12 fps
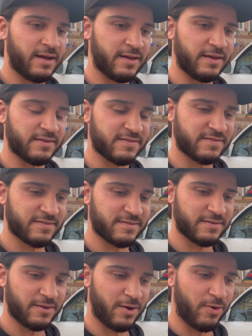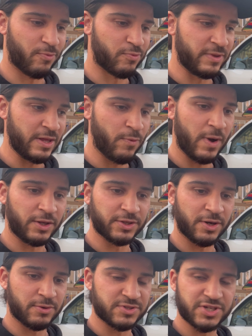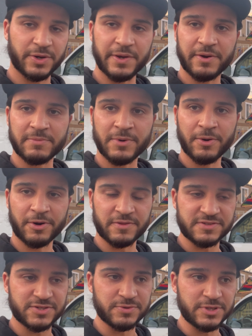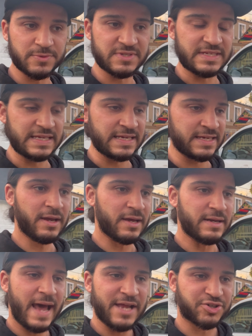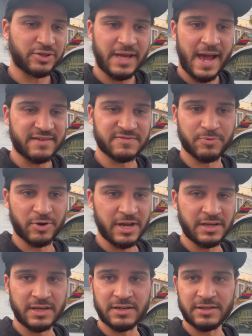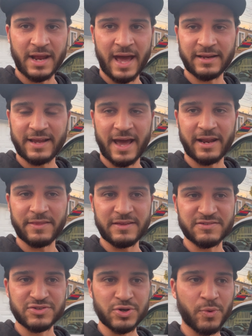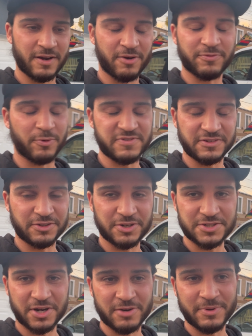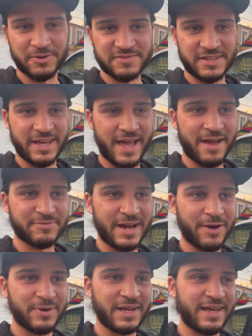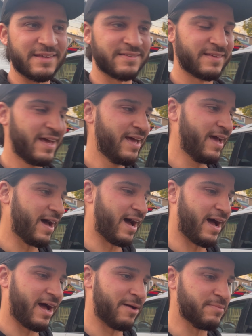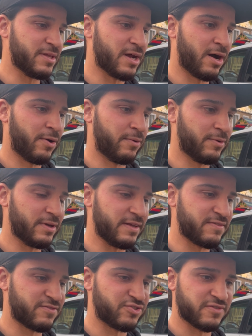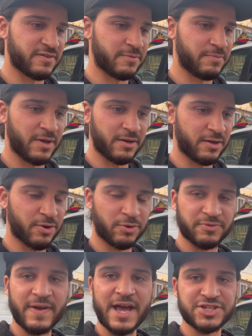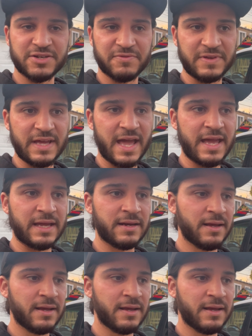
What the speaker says: It's a really well-known Toyota motor, the 2UZ, naturally aspirated, not kind of these newer 4-cylinder turbos that you have nowadays. You know, it's just a good old-fashioned V8.